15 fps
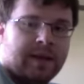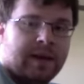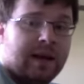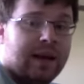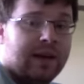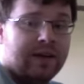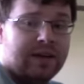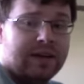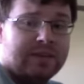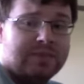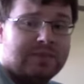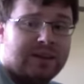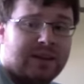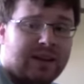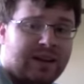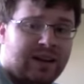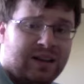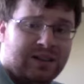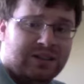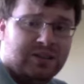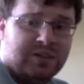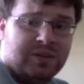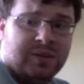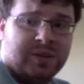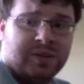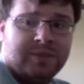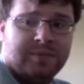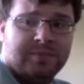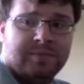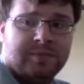Anyways, but I also
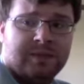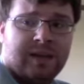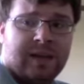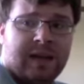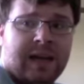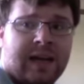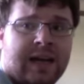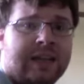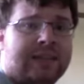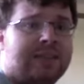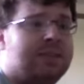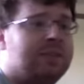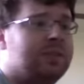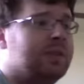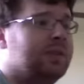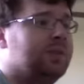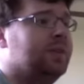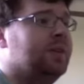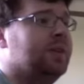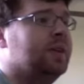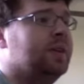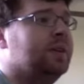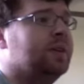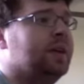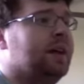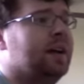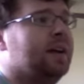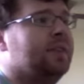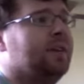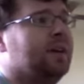wanted to do this video to kind
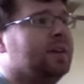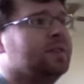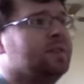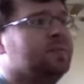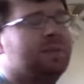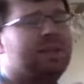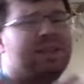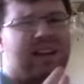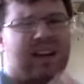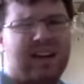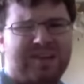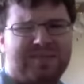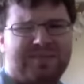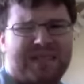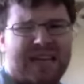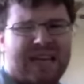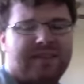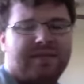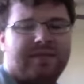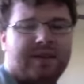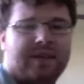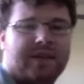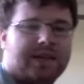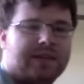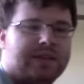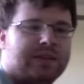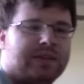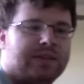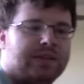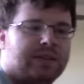of also be an update video
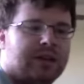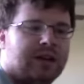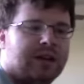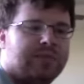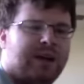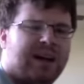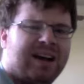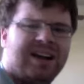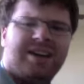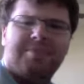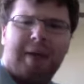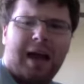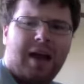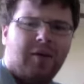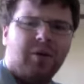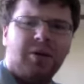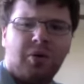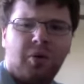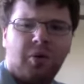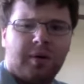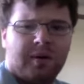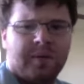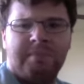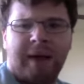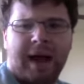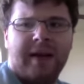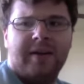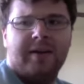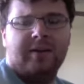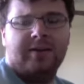to my Power Core
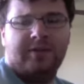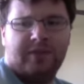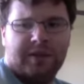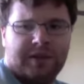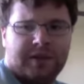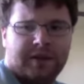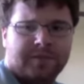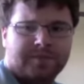Combiners video.